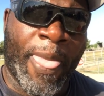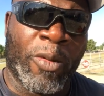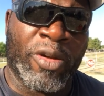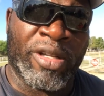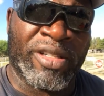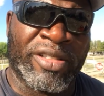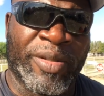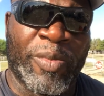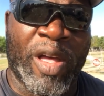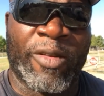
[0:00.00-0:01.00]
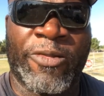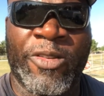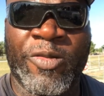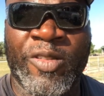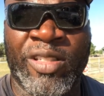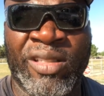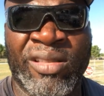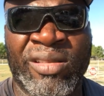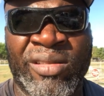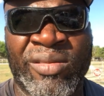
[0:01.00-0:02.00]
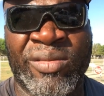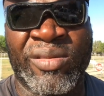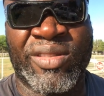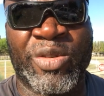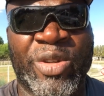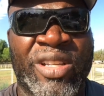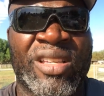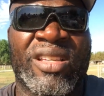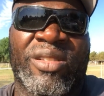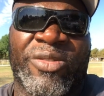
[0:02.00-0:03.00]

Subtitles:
was about 15,300